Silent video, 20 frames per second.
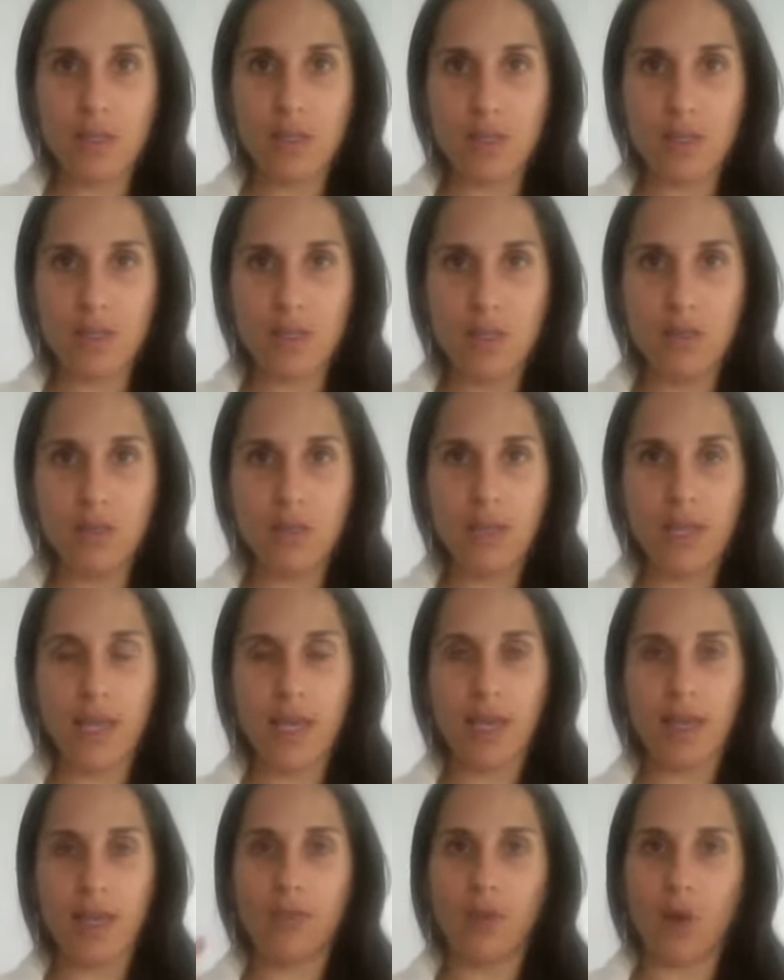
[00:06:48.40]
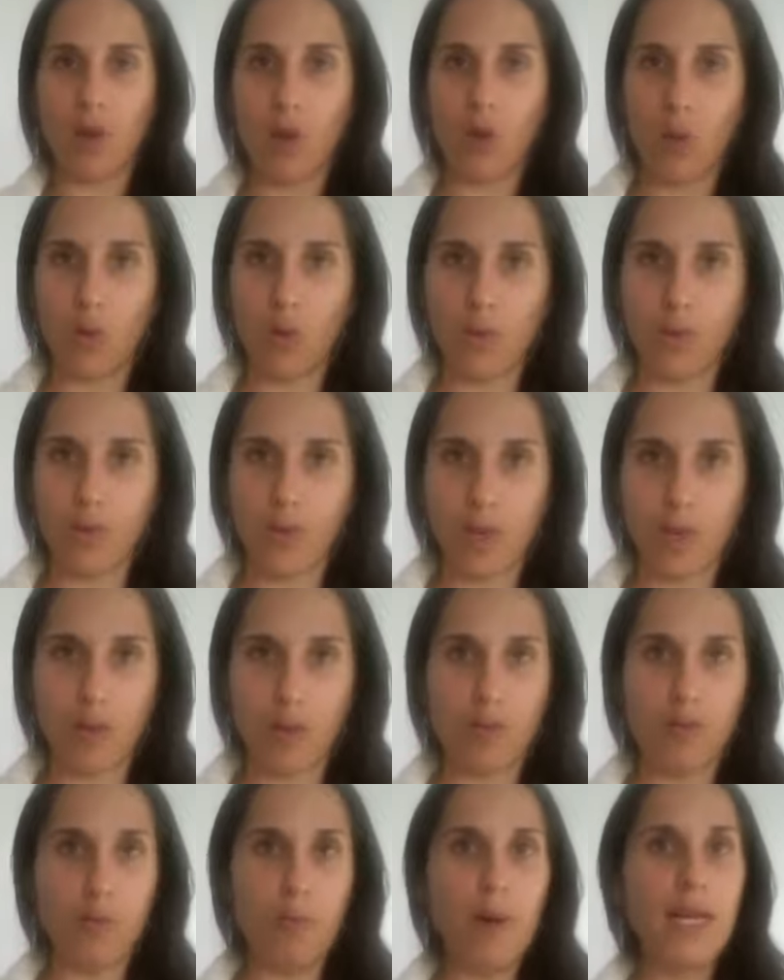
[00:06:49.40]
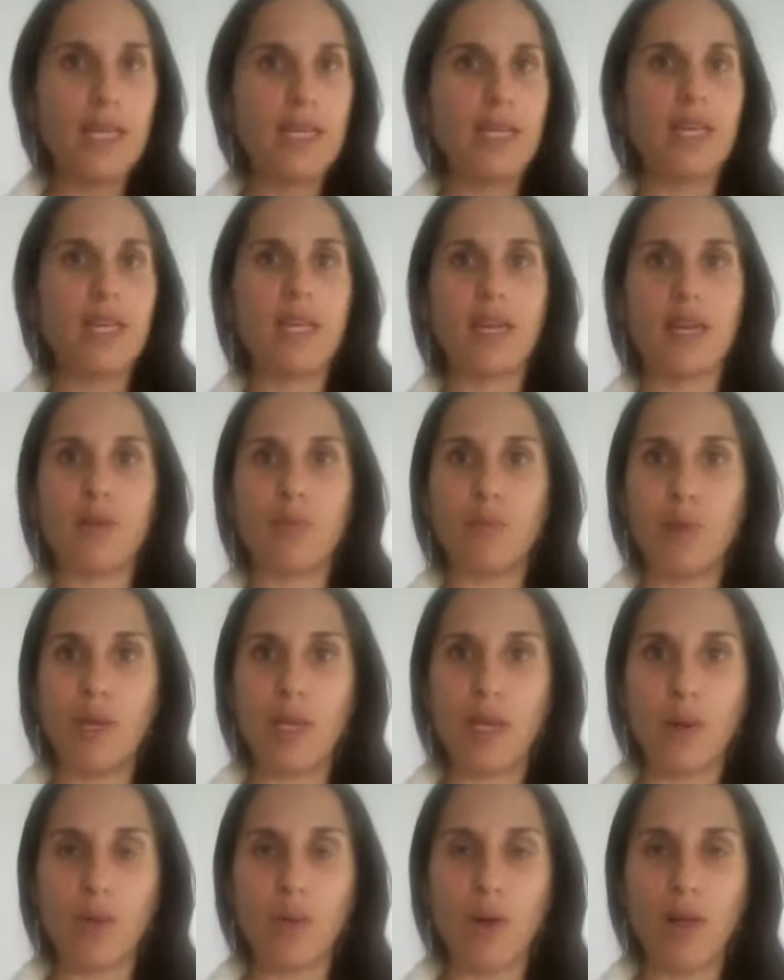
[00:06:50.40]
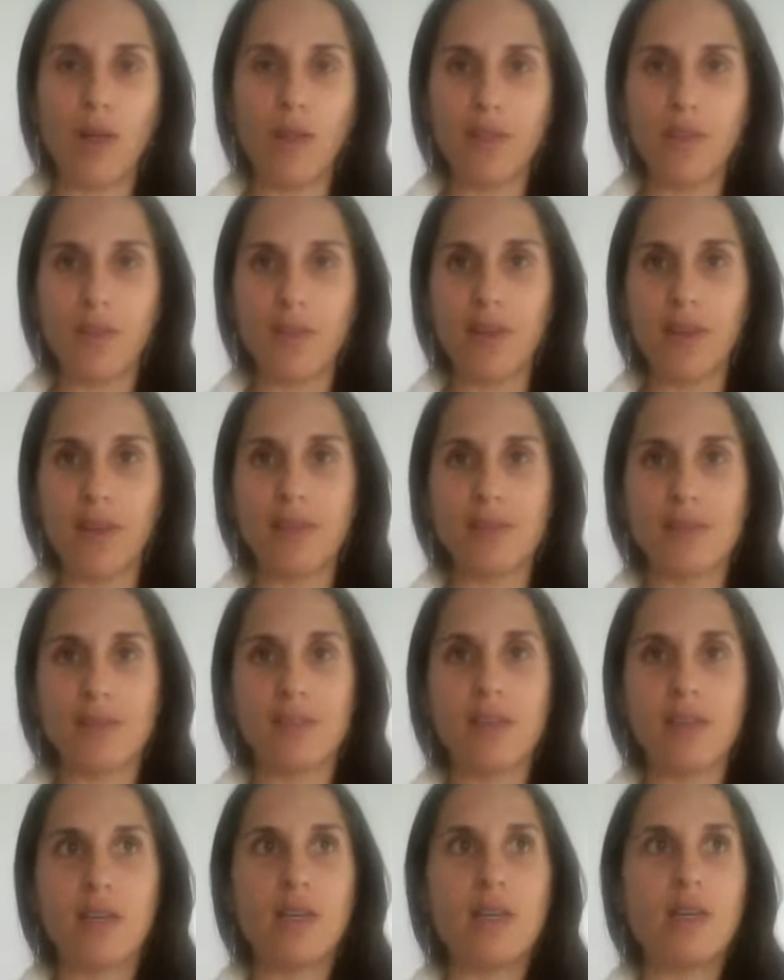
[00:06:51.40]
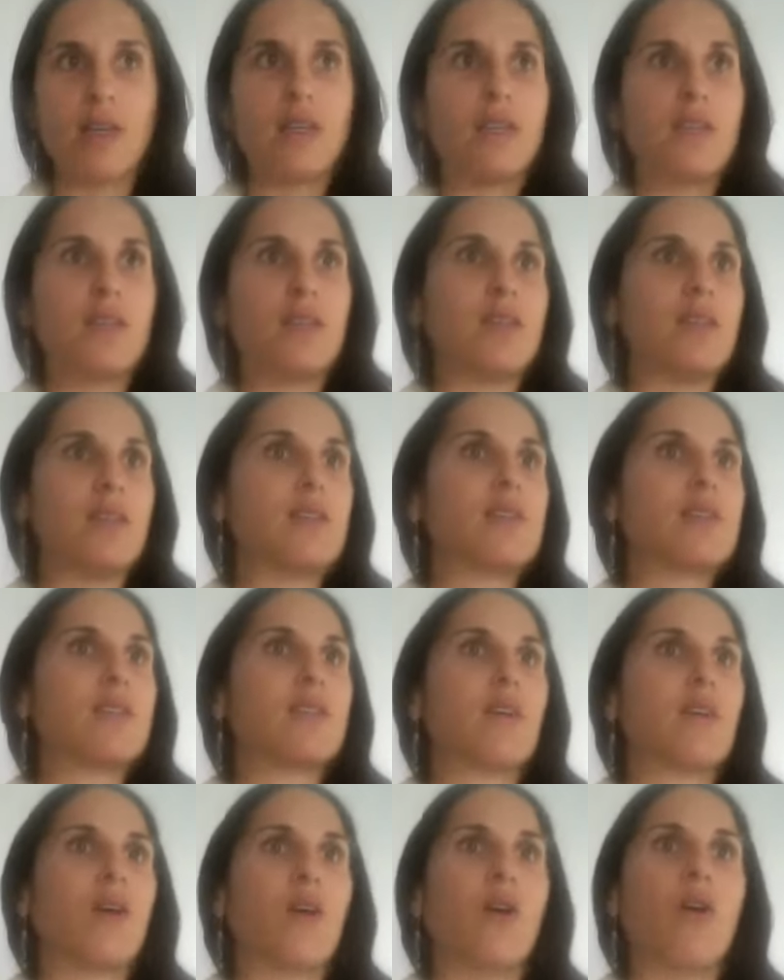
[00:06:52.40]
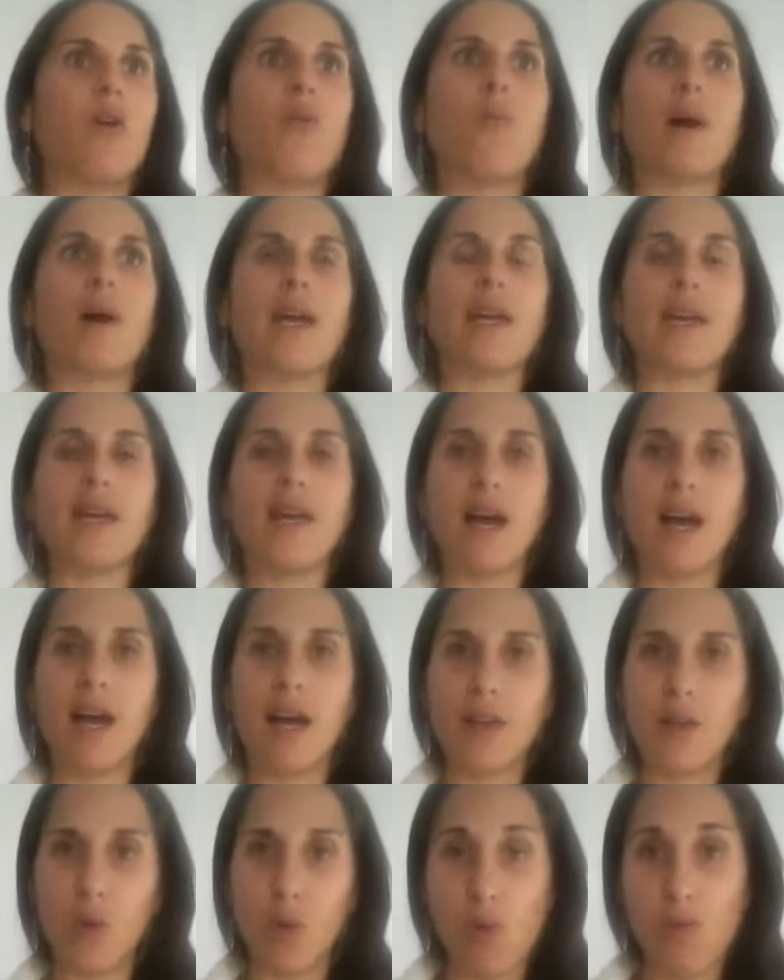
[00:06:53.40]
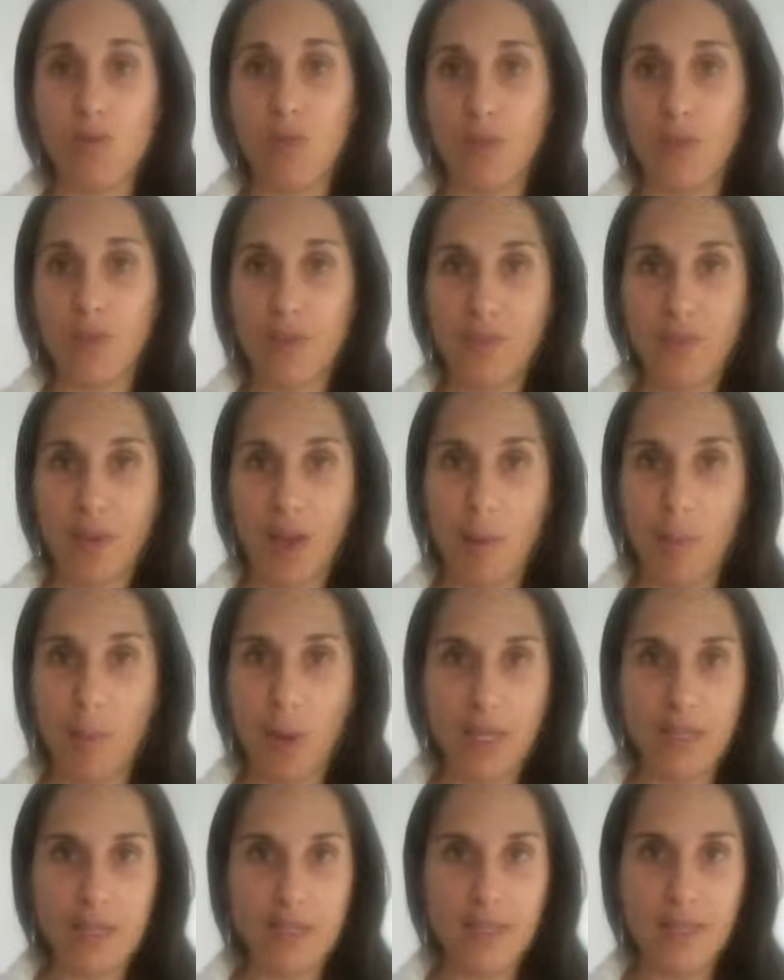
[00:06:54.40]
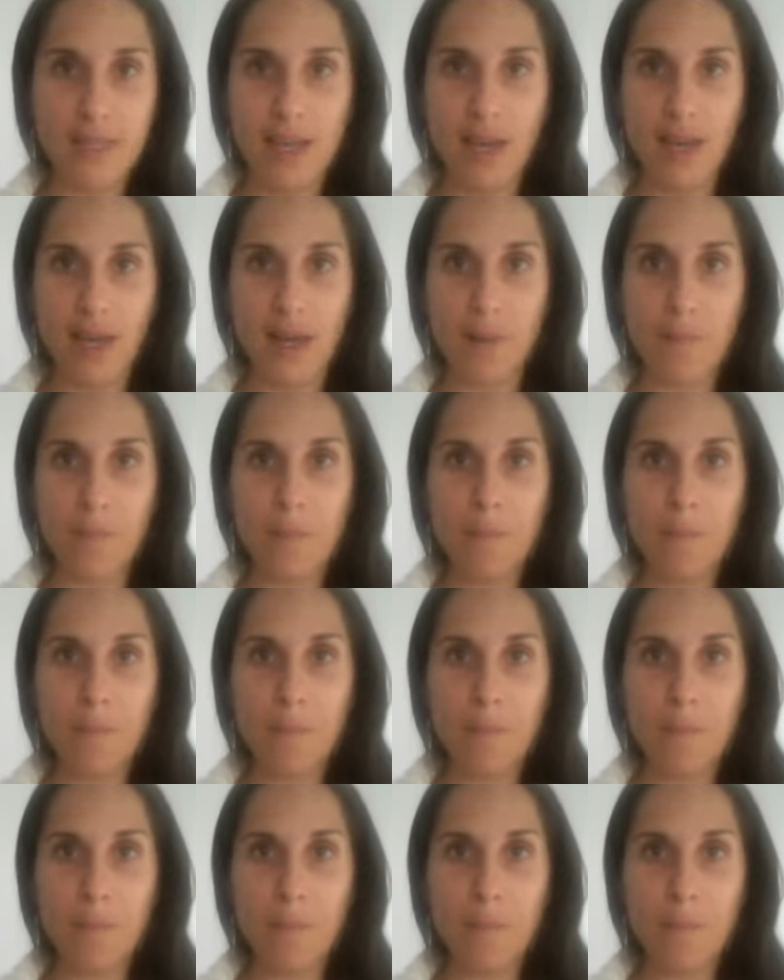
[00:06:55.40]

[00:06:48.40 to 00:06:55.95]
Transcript: looking at the whole thing of money and being wealthy as this, oh my God, over the top idea,